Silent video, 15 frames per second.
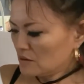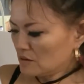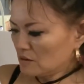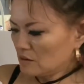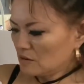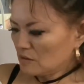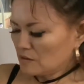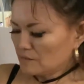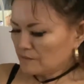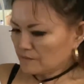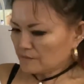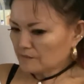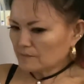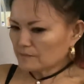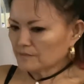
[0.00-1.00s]

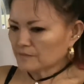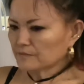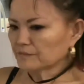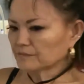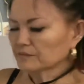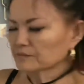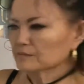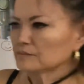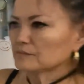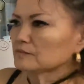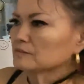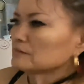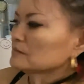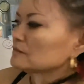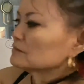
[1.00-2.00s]

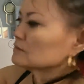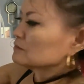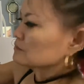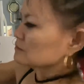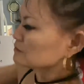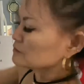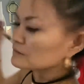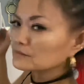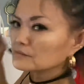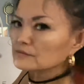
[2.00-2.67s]
No one is speaking in this clip.